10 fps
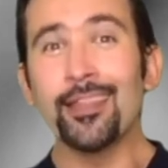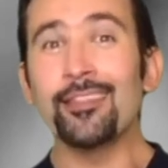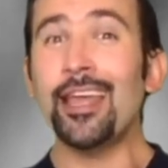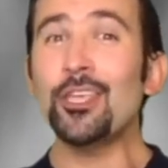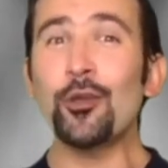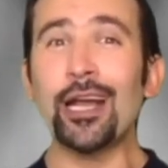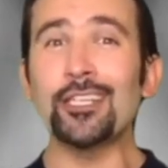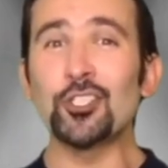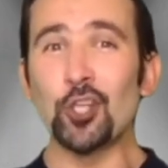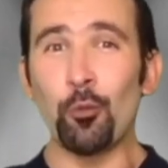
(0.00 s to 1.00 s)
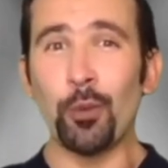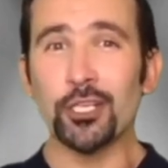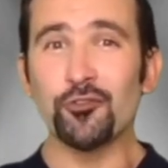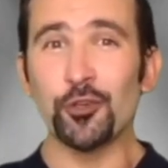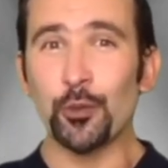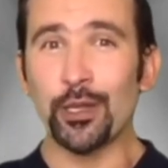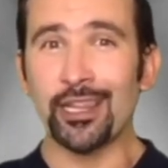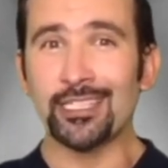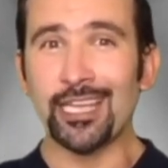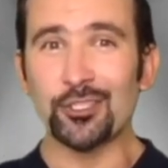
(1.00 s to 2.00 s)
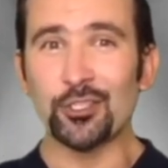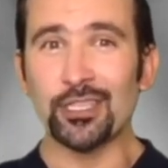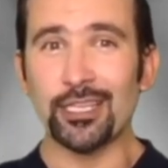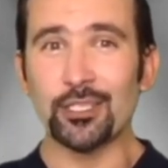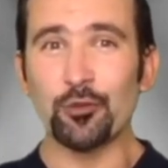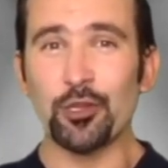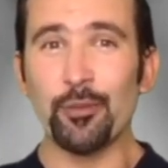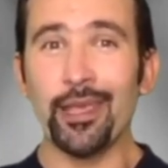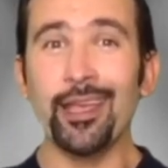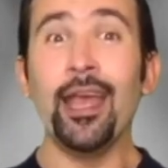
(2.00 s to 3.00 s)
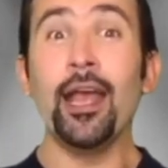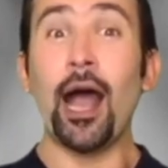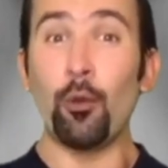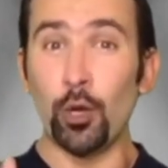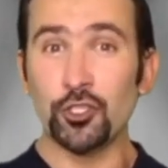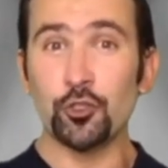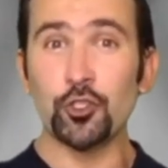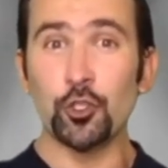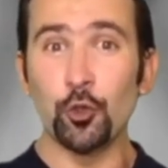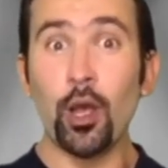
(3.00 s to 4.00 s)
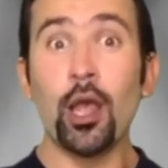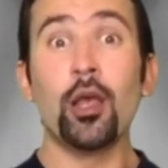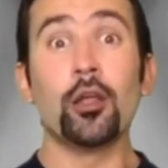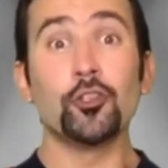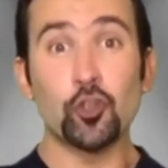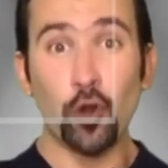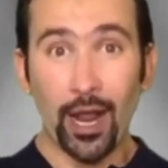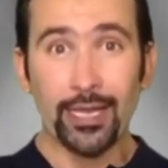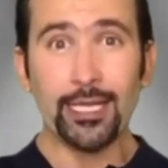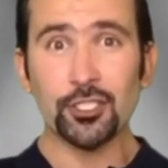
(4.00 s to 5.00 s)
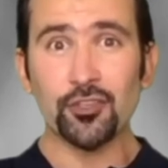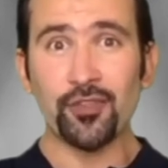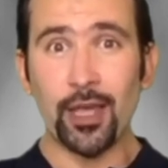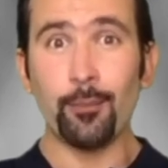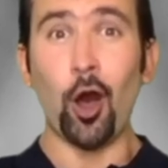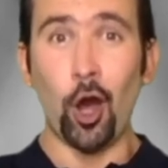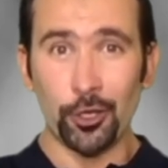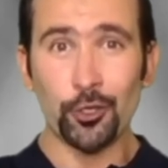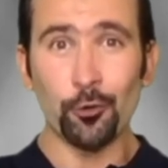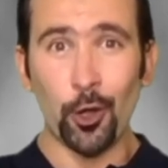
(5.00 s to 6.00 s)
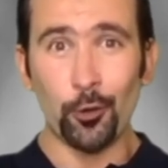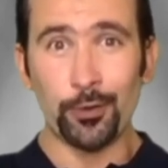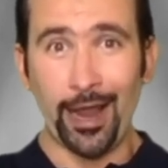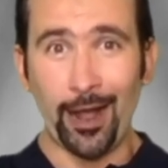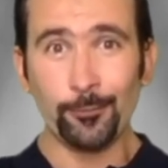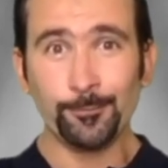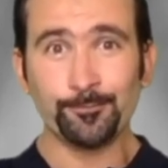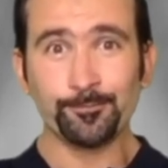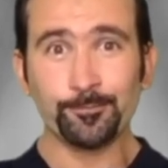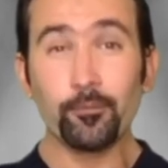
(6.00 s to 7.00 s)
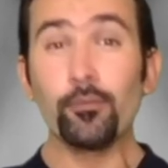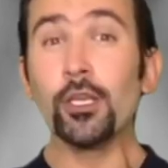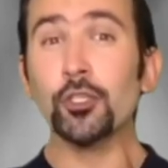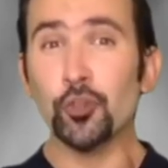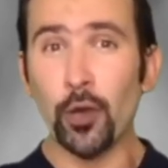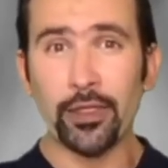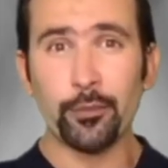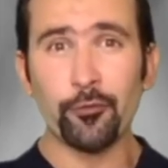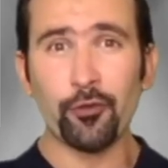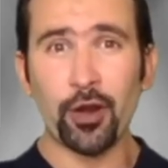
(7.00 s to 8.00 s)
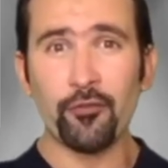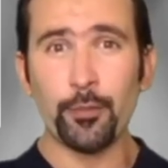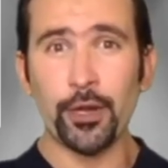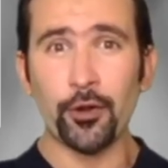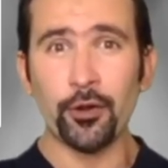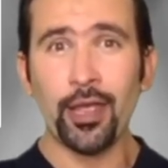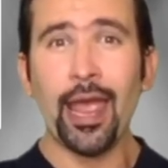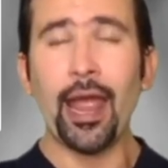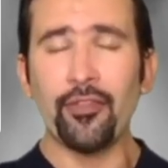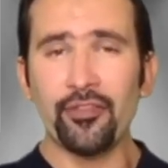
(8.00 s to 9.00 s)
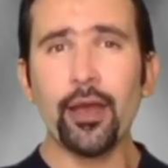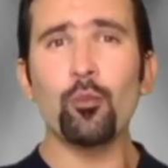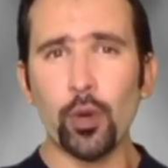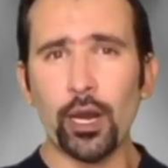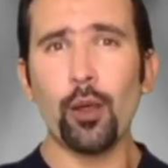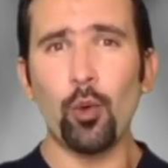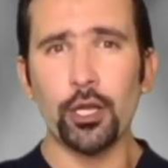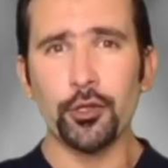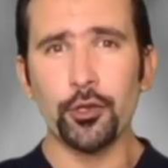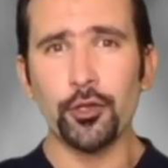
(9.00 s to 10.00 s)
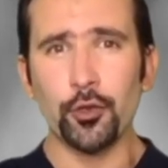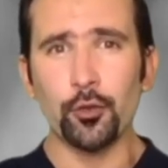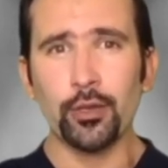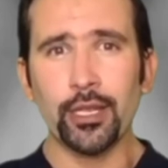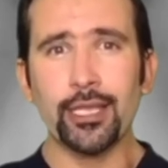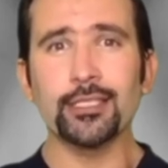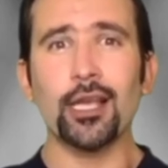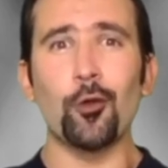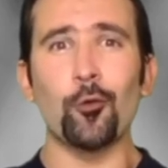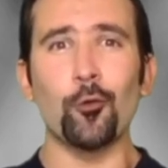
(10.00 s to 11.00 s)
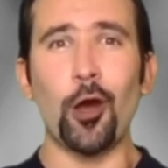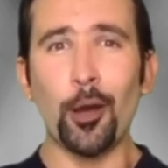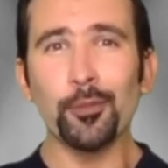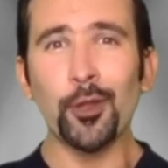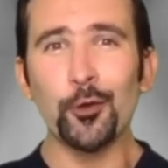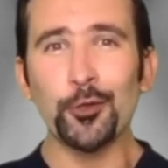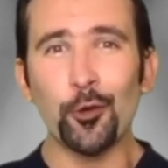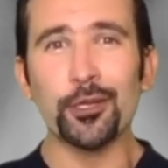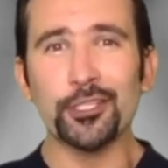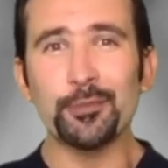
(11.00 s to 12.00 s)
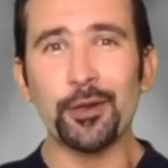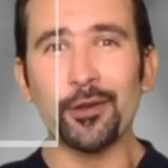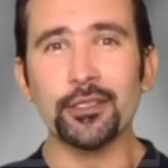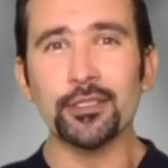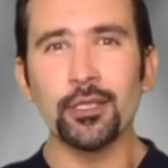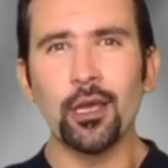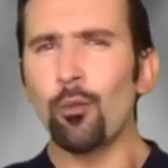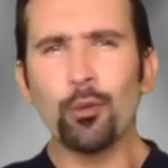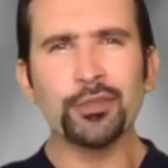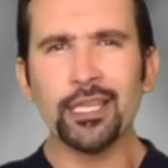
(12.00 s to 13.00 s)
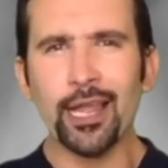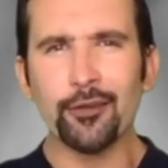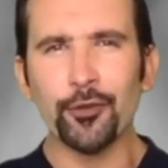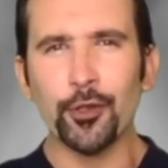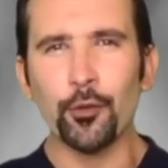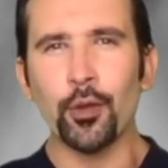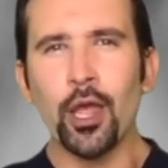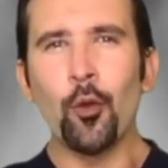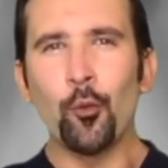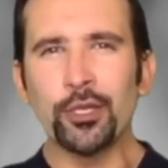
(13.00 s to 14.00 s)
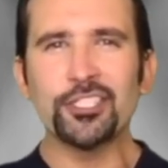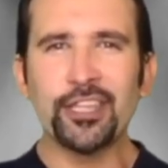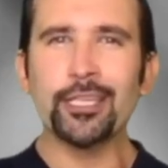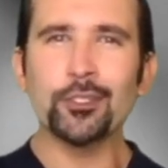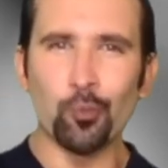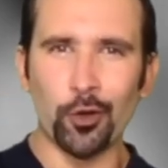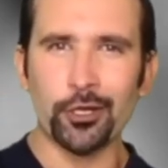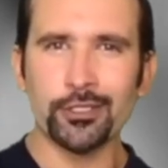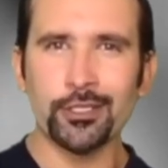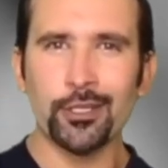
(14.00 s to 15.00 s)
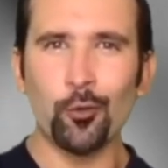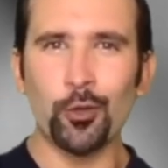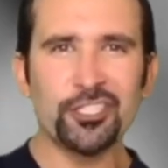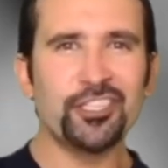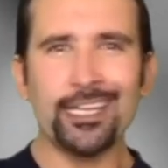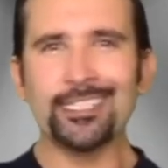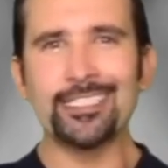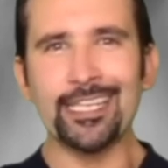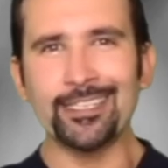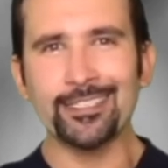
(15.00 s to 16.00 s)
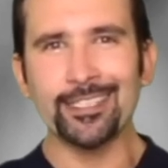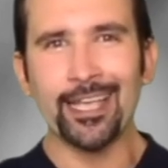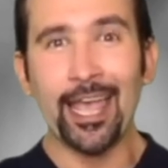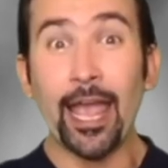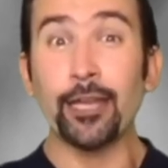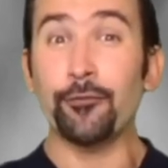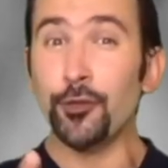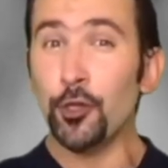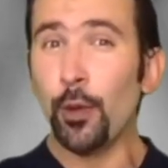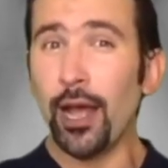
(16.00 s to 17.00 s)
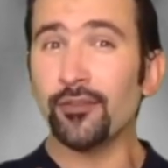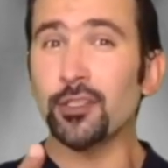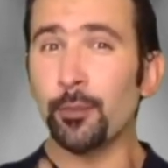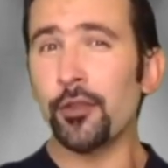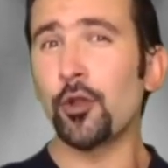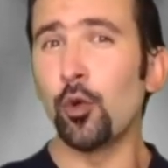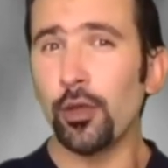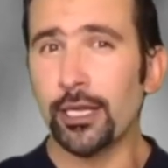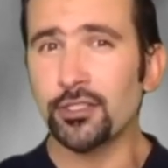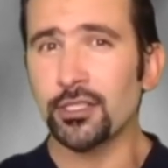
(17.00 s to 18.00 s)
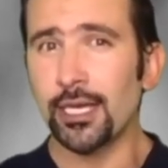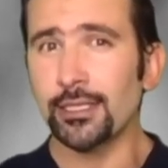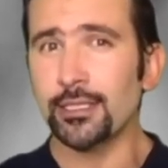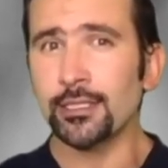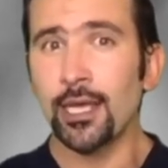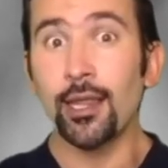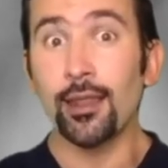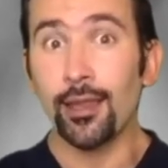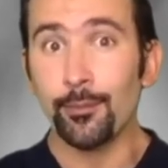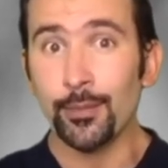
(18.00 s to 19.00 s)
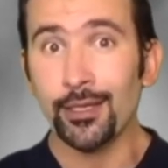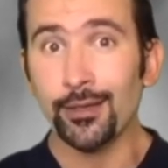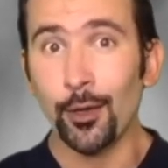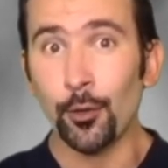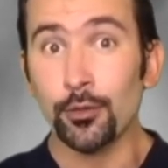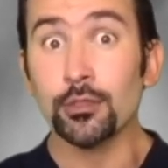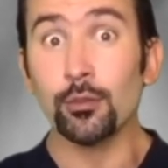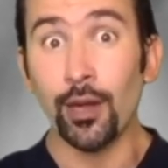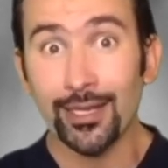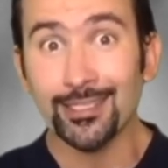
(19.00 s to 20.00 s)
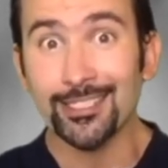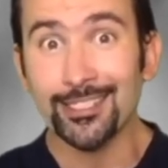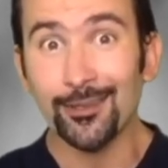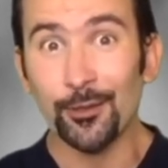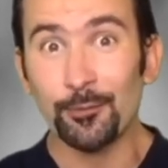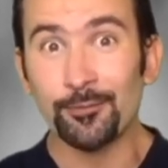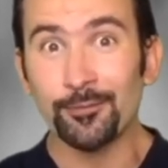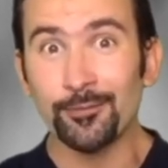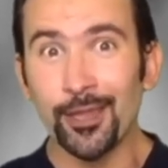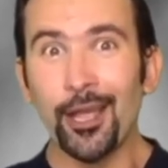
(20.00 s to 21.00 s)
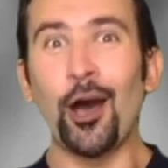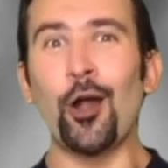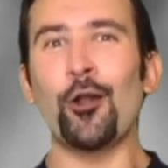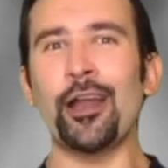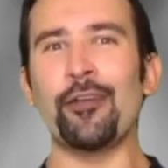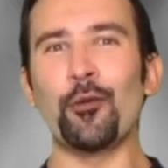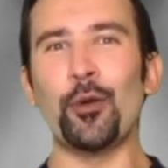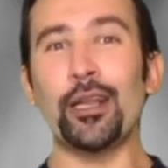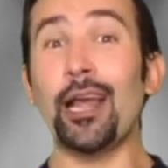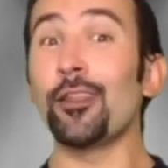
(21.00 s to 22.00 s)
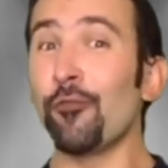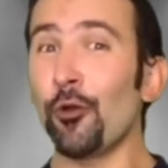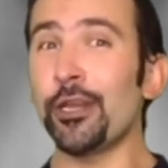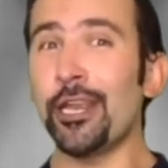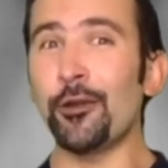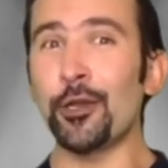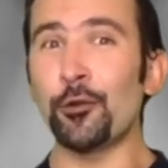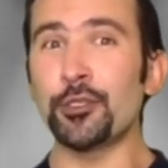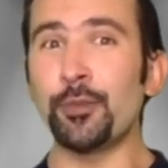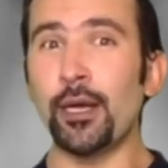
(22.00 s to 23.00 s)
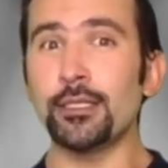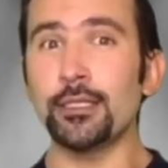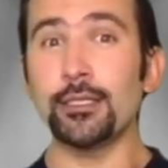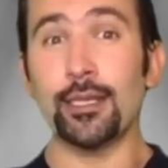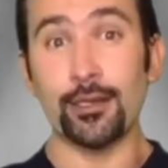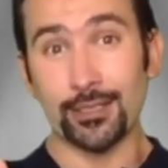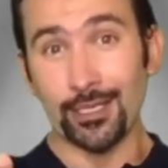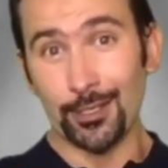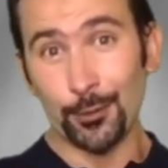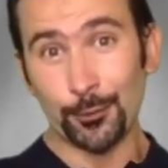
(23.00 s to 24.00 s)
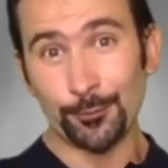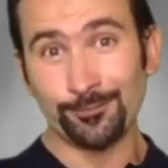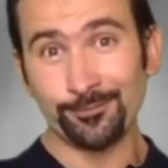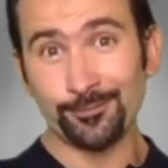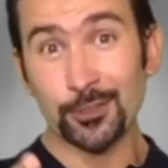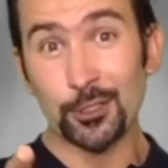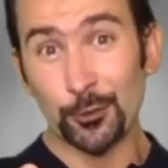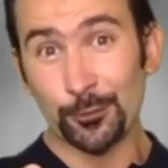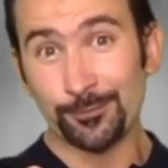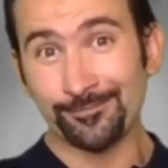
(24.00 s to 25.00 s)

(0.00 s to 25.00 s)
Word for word: Thank you guys so much for doing these exercises with me. I want you to try each of them on your own now, try them in front of a mirror, and then what I want you to do is upload your experience. What was it like for you? Which things worked, which things didn't, and if you have some other cool exercises, let me know so I can steal them. All right, everyone, I look forward to hearing your responses, and I'll see you soon.